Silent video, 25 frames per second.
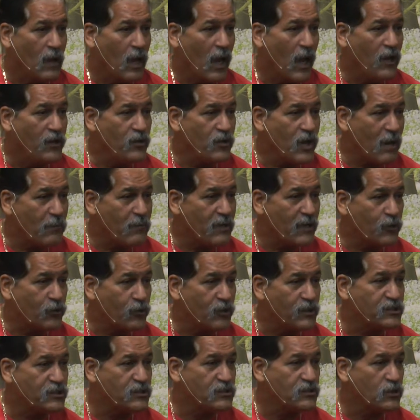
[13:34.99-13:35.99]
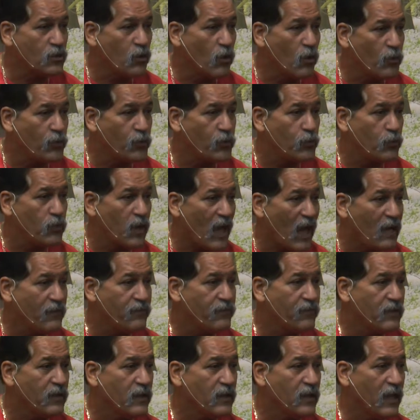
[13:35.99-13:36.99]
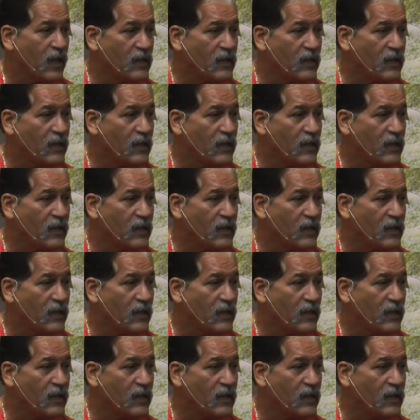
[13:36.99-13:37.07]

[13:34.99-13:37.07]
And you know how many Christians are going through life